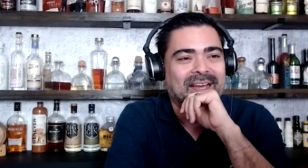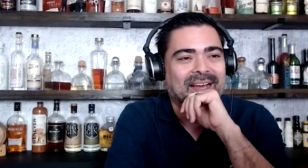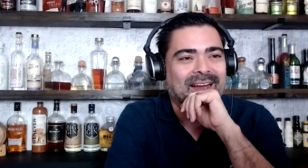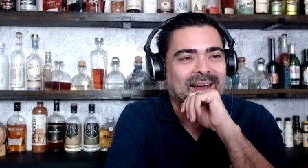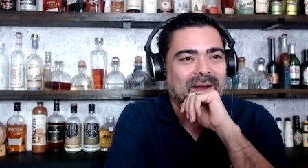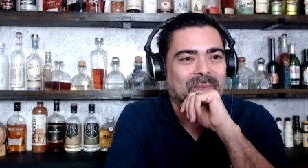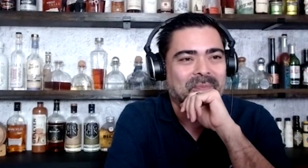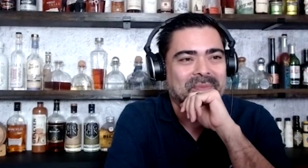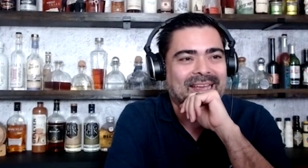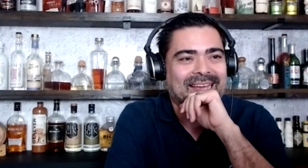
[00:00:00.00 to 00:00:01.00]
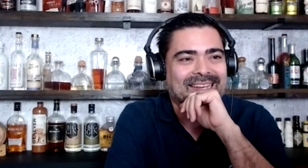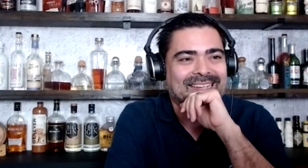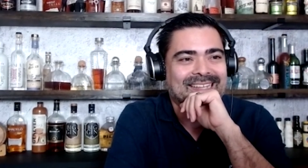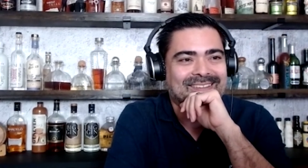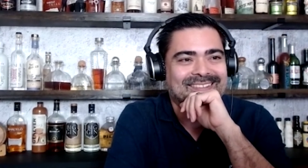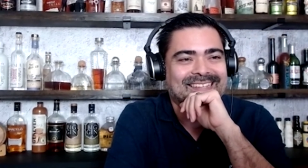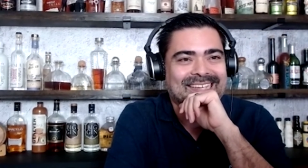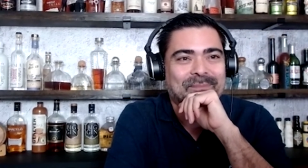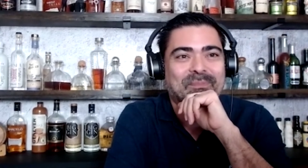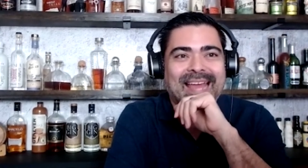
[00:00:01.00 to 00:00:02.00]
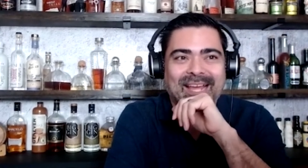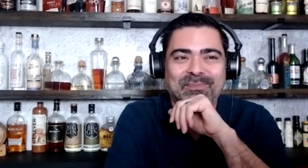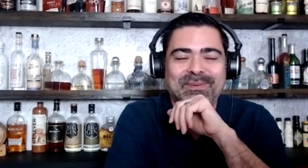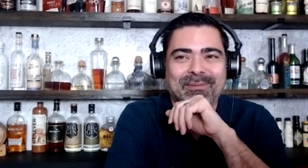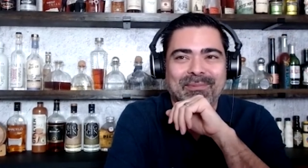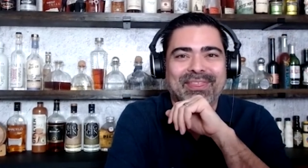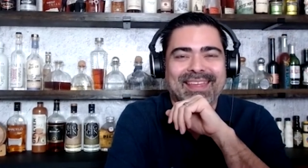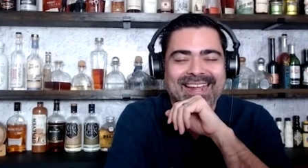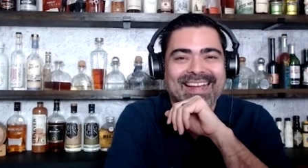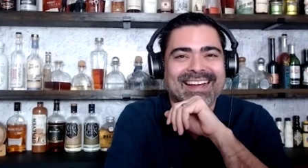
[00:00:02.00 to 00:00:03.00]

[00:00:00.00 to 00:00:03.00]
um, and it's it has become a thing.